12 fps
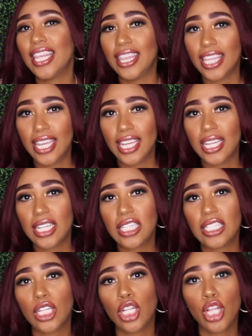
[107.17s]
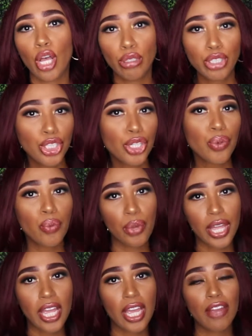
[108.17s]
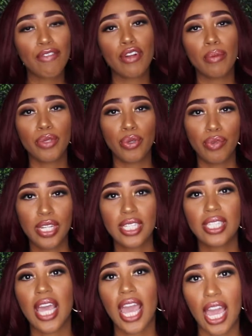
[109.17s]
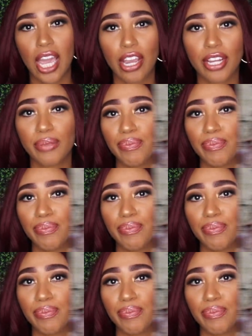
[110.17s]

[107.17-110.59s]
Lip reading: this closure wig from Unice Hair.